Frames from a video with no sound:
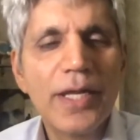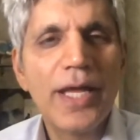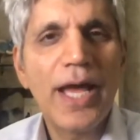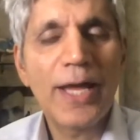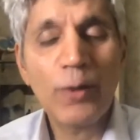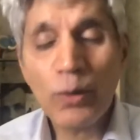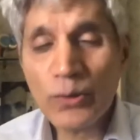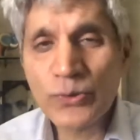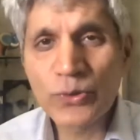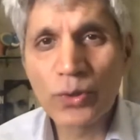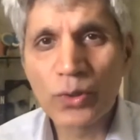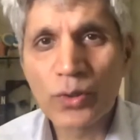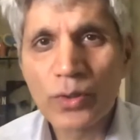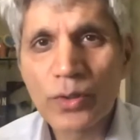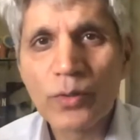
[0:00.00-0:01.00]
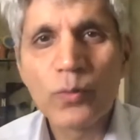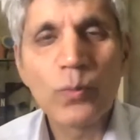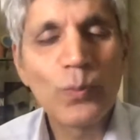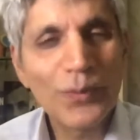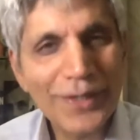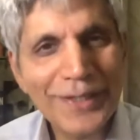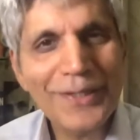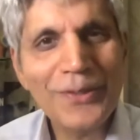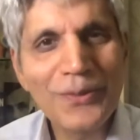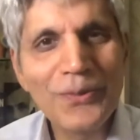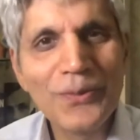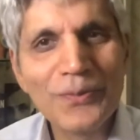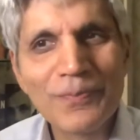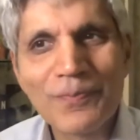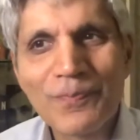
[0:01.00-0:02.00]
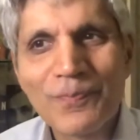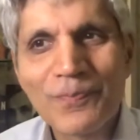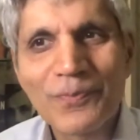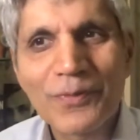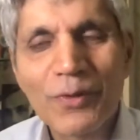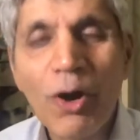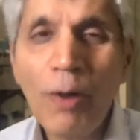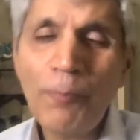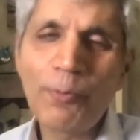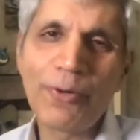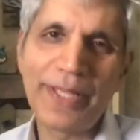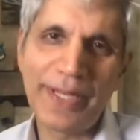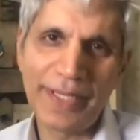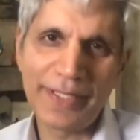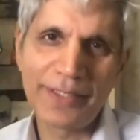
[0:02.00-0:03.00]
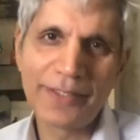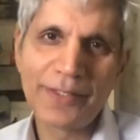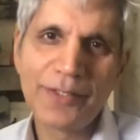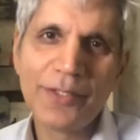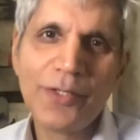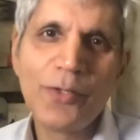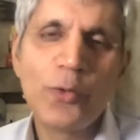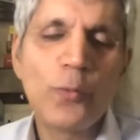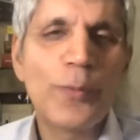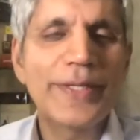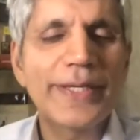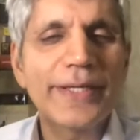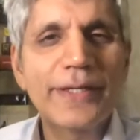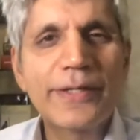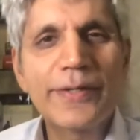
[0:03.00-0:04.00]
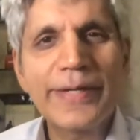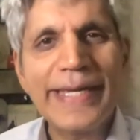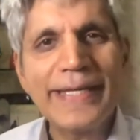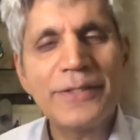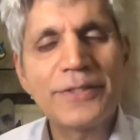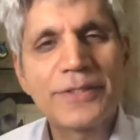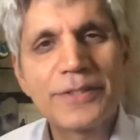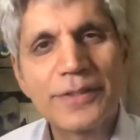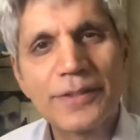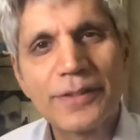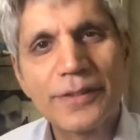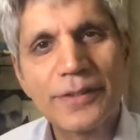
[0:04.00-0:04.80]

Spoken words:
And also, were you operating with a great